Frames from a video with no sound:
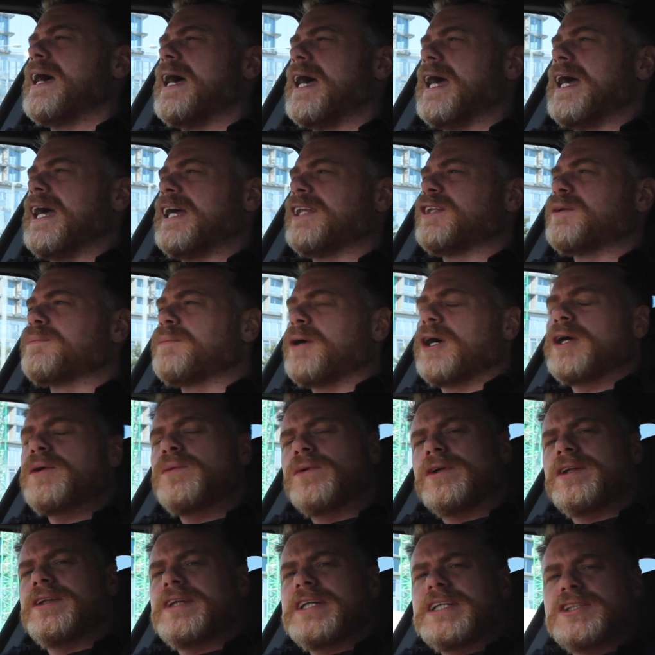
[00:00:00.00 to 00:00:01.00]
To buy
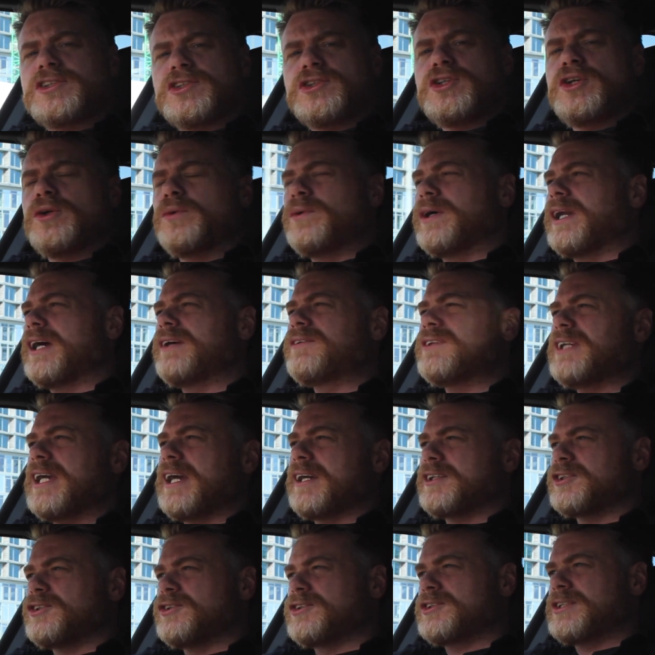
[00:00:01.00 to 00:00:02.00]
one of these new without the
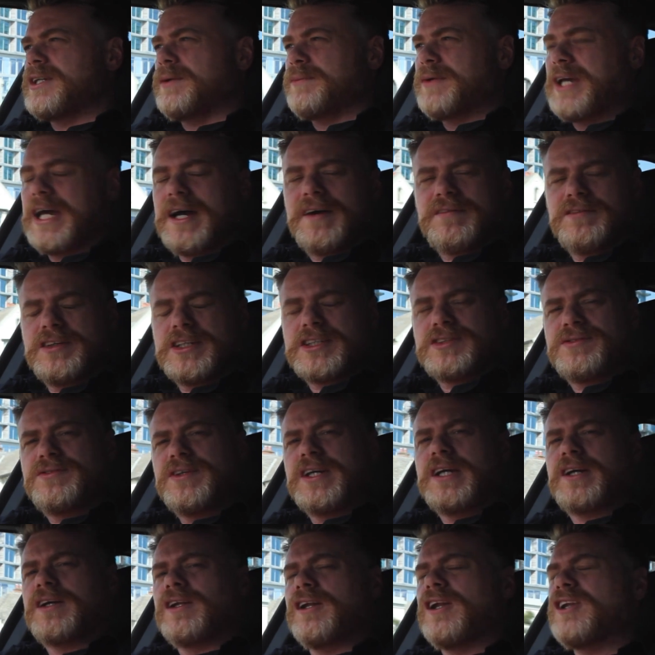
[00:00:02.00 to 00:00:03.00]
extras that we have in this
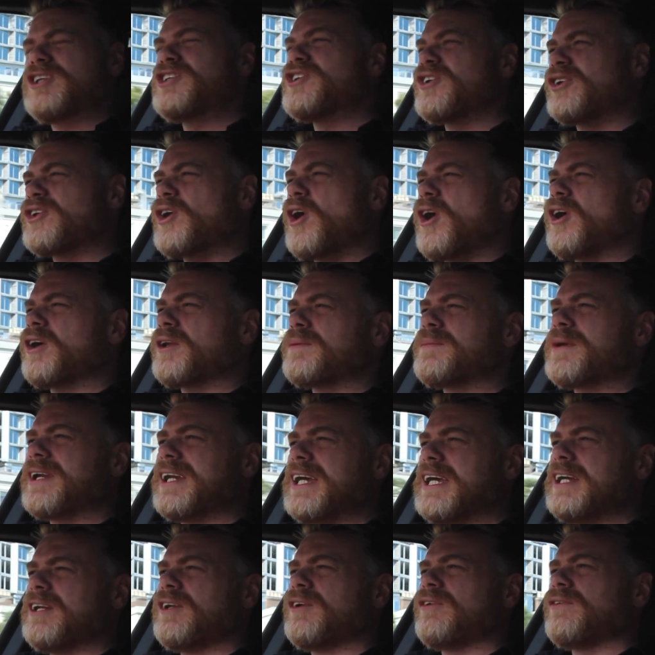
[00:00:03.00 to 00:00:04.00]
vehicle, you're talking about
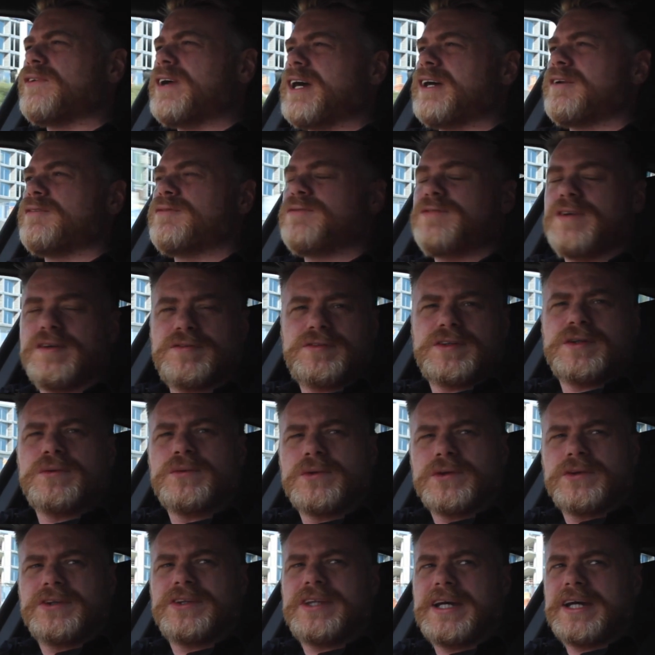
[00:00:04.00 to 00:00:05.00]
in and around
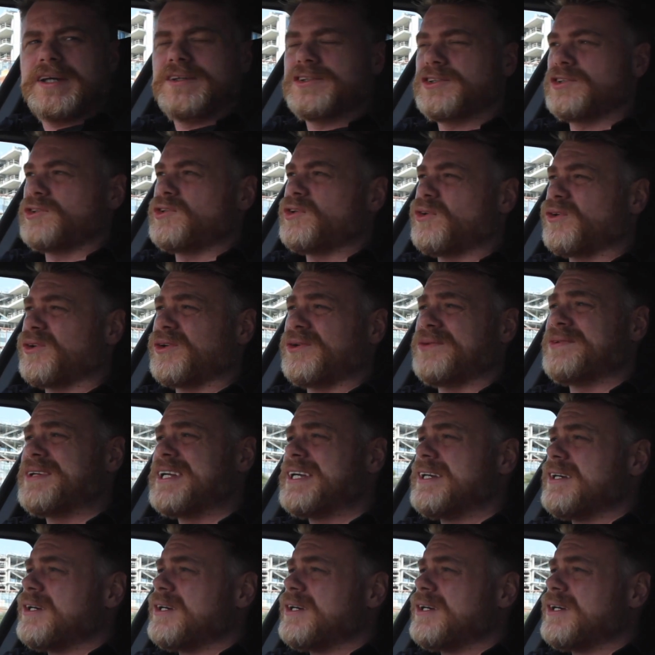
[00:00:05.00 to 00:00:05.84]
€51,000.